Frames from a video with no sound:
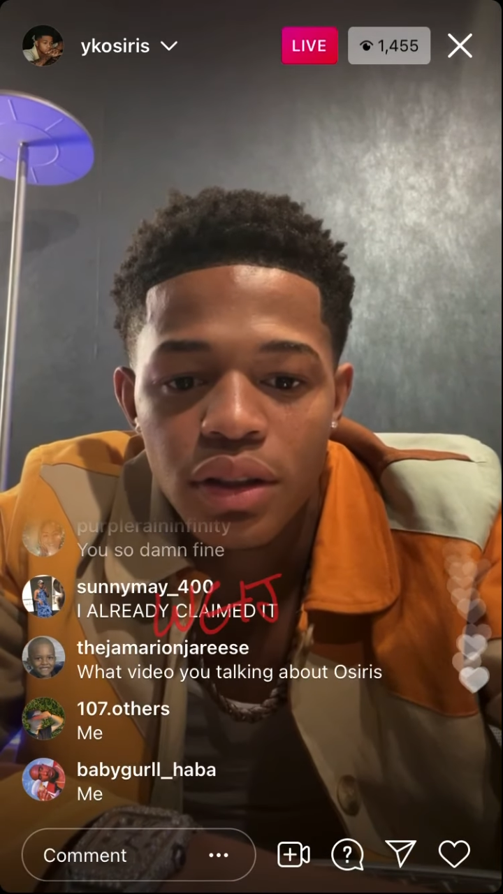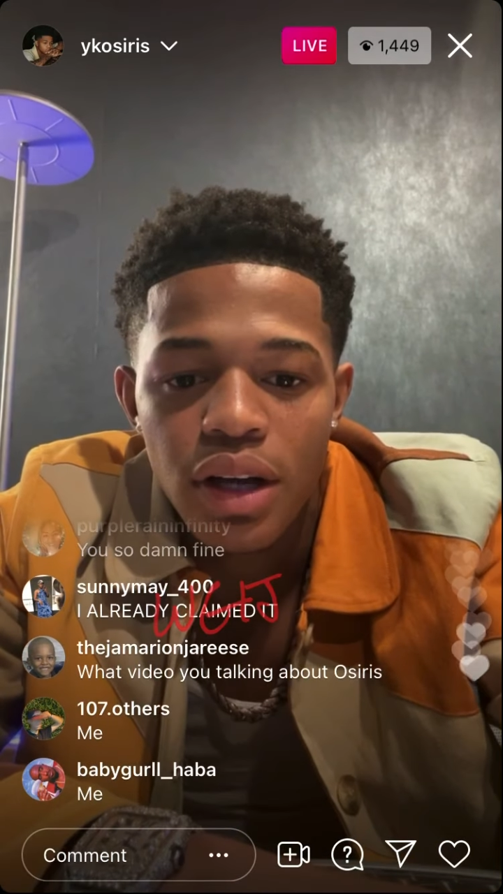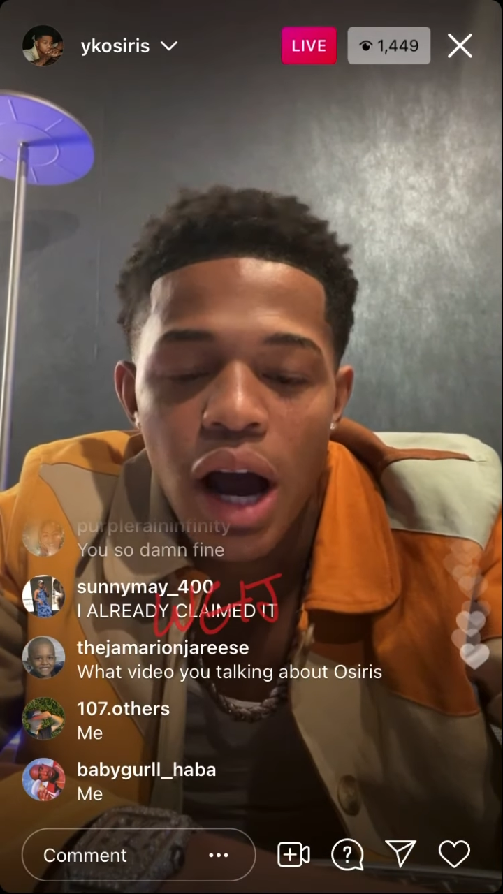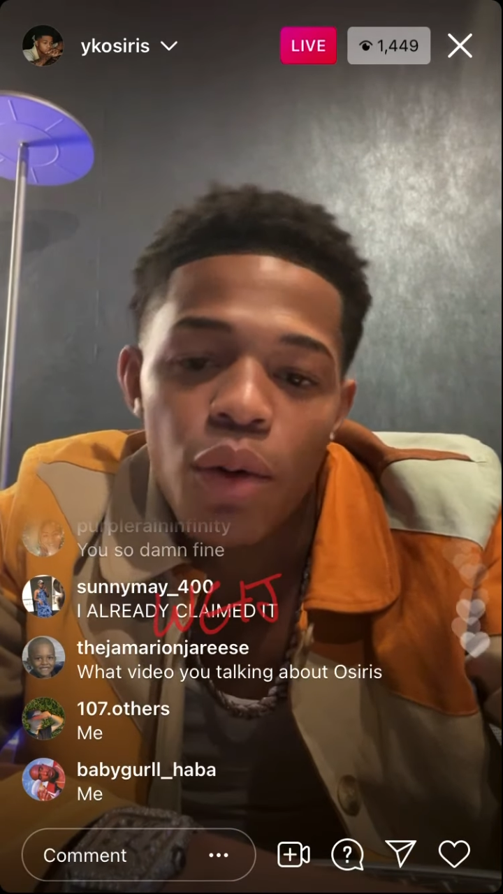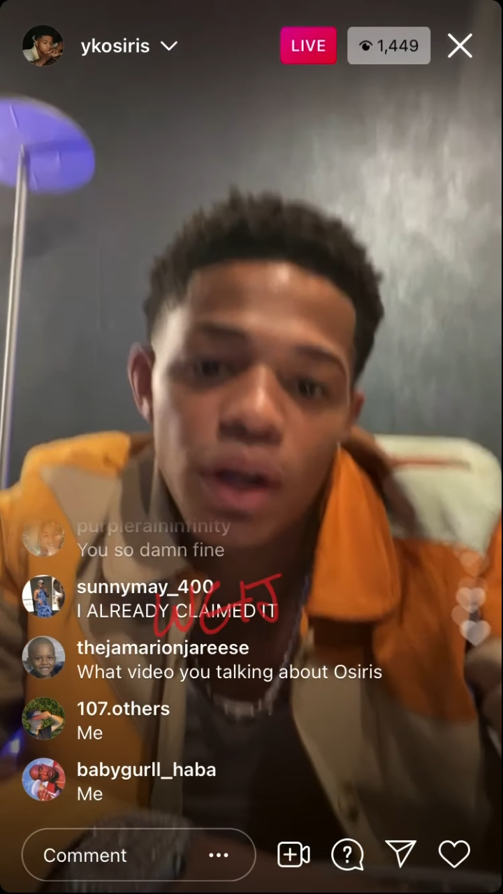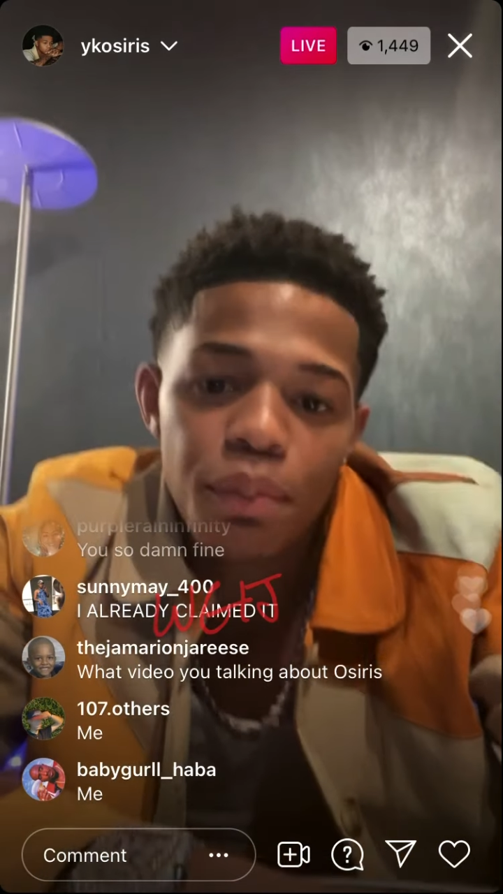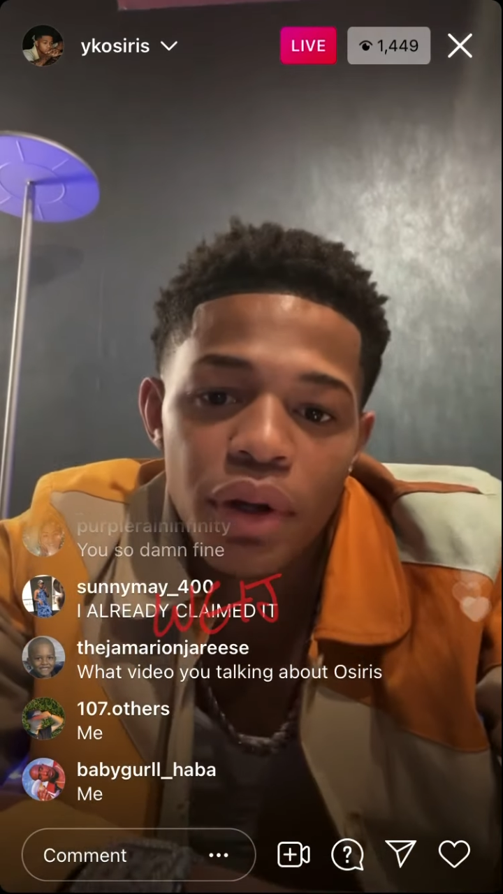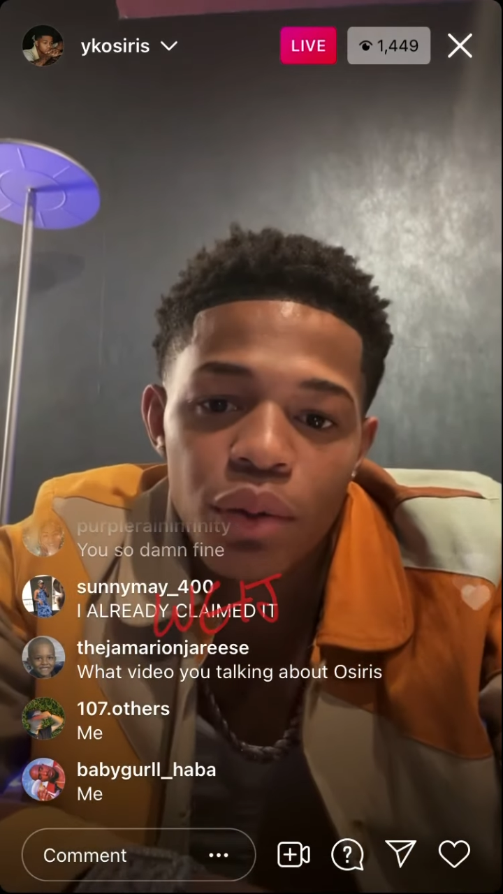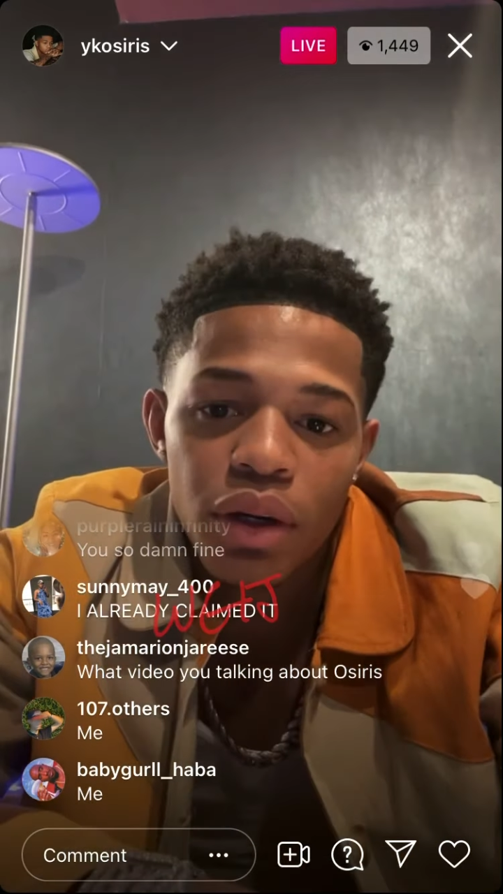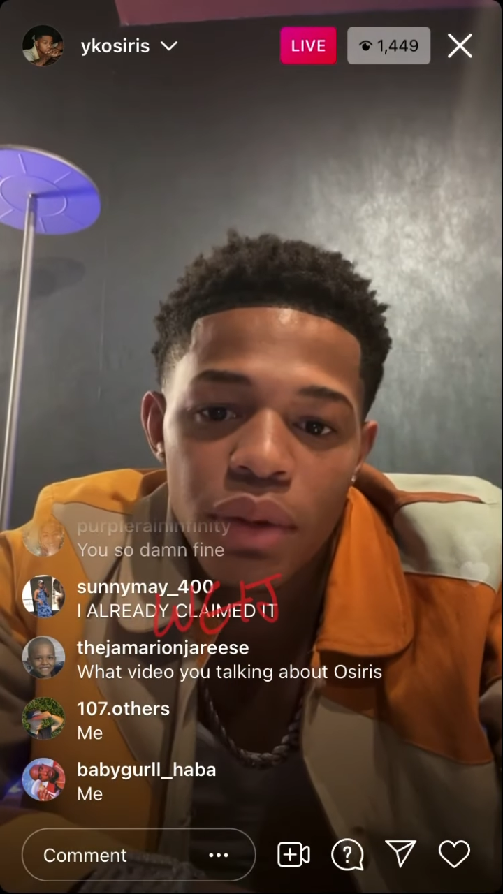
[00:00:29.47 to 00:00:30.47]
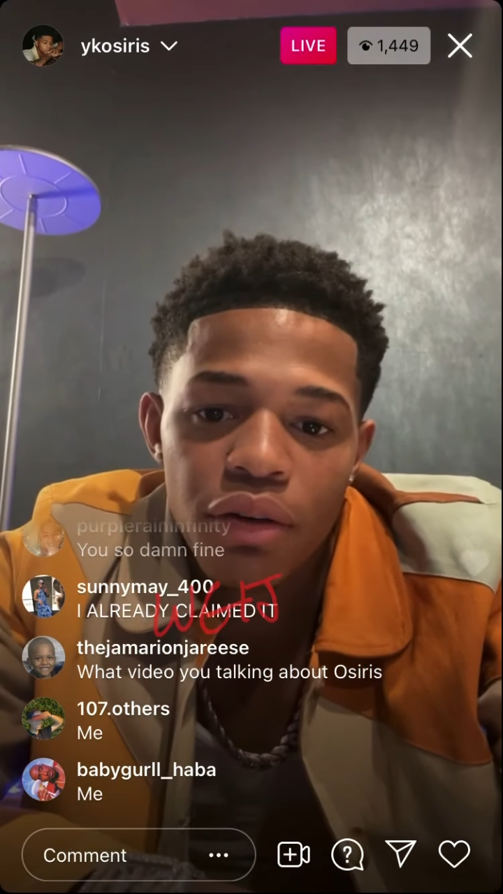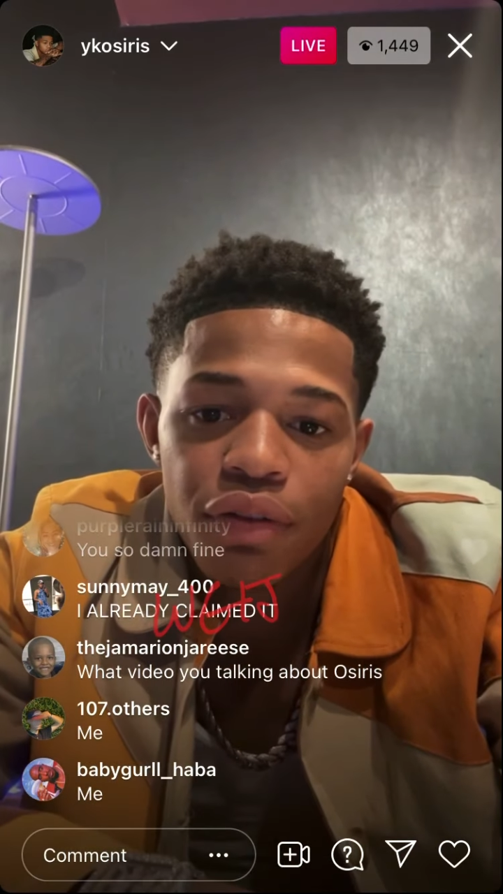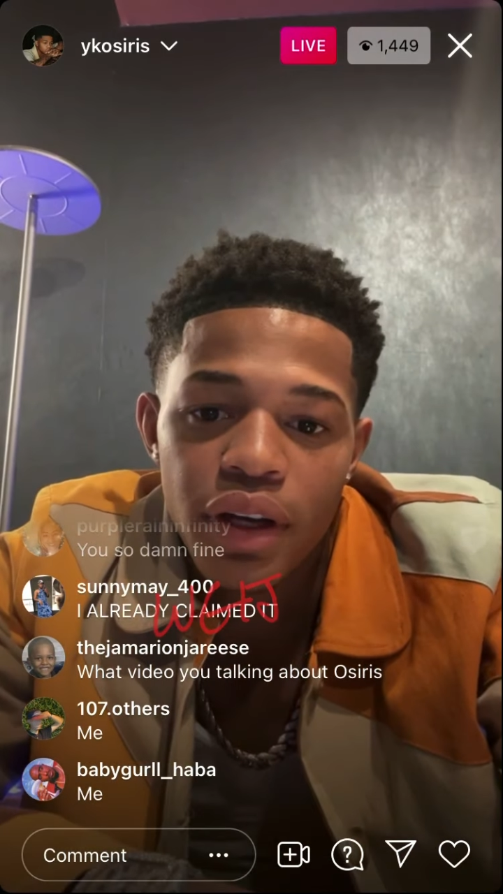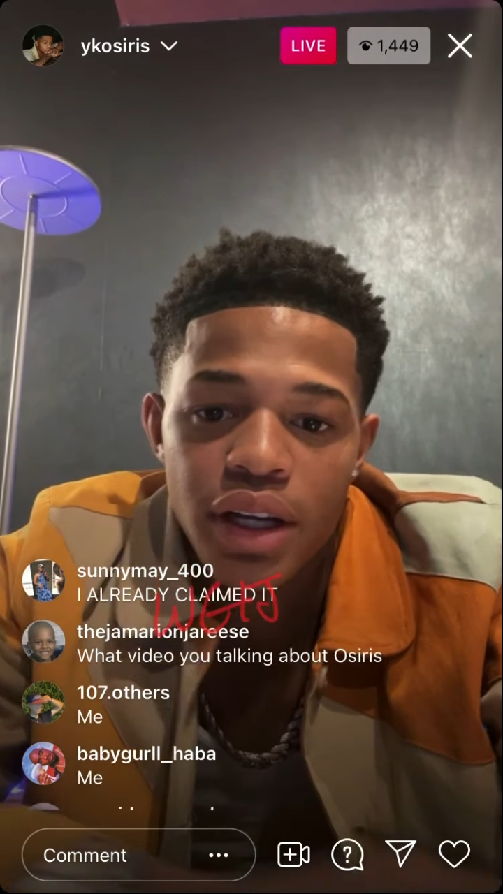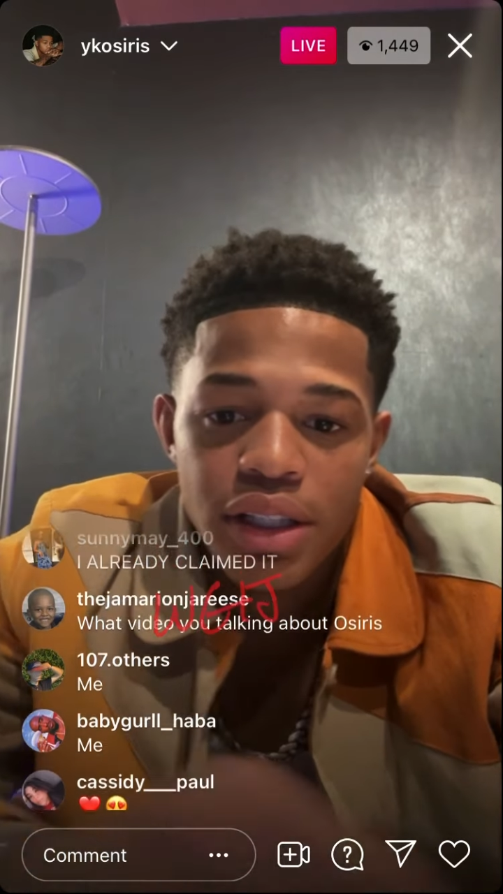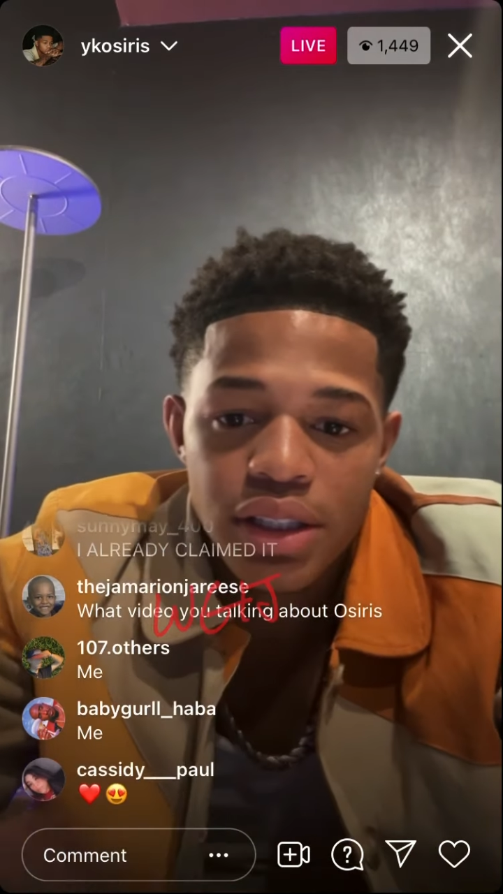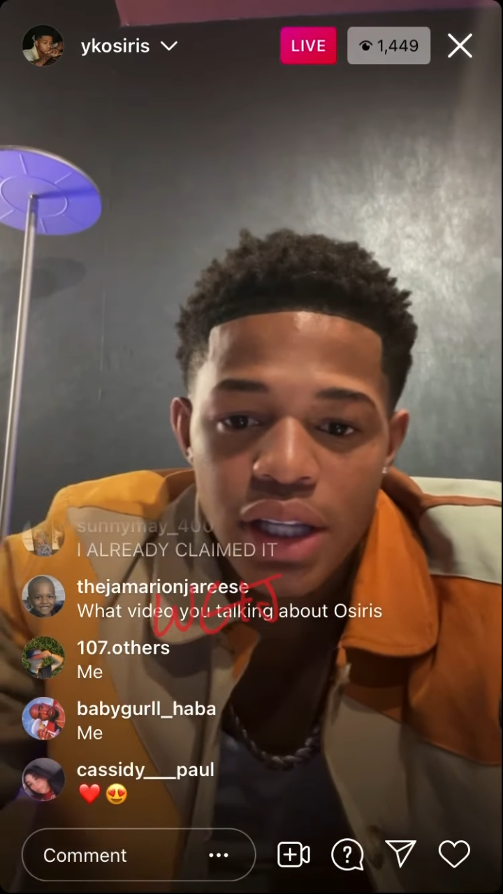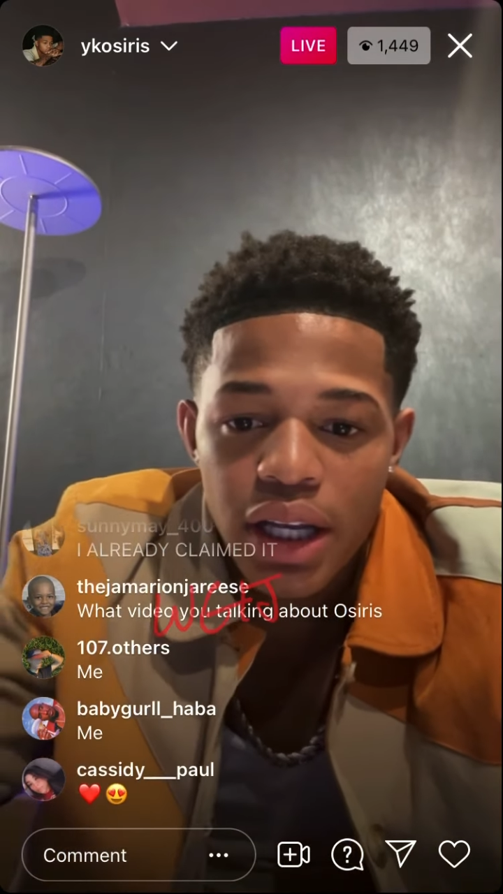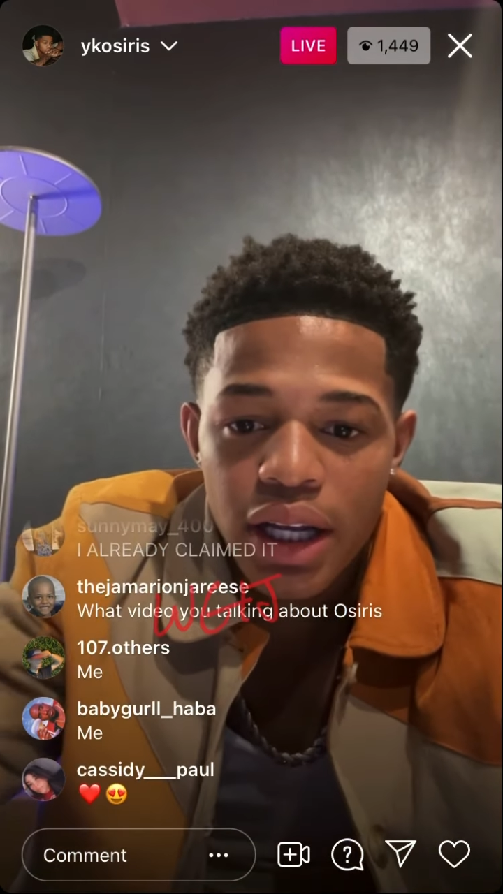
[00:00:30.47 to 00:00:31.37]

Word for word: I want to pick one of my fans, like